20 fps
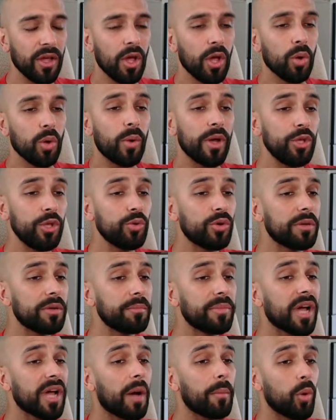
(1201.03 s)
where you can
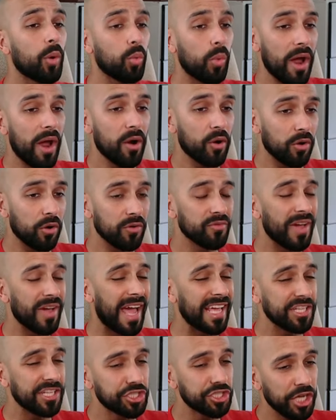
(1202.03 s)
become aware of
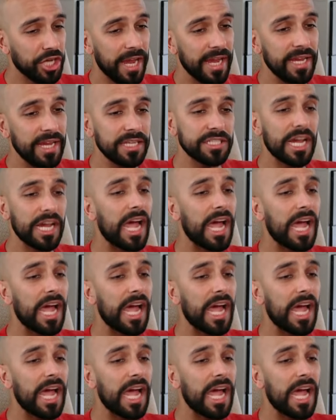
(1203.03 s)
and change